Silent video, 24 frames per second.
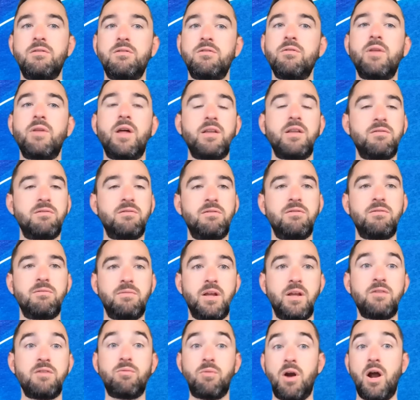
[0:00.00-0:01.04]
So
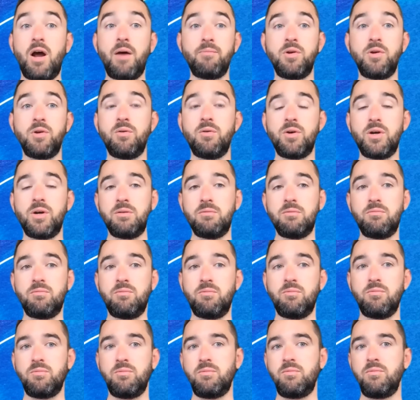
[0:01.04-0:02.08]
that's where I'm going
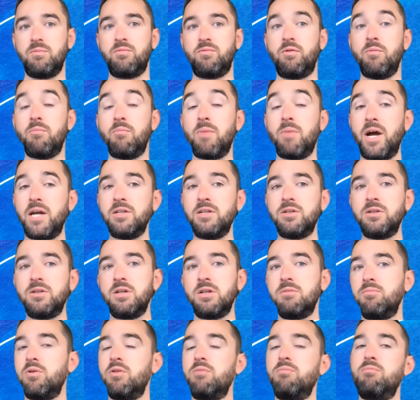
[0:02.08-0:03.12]
for my journey.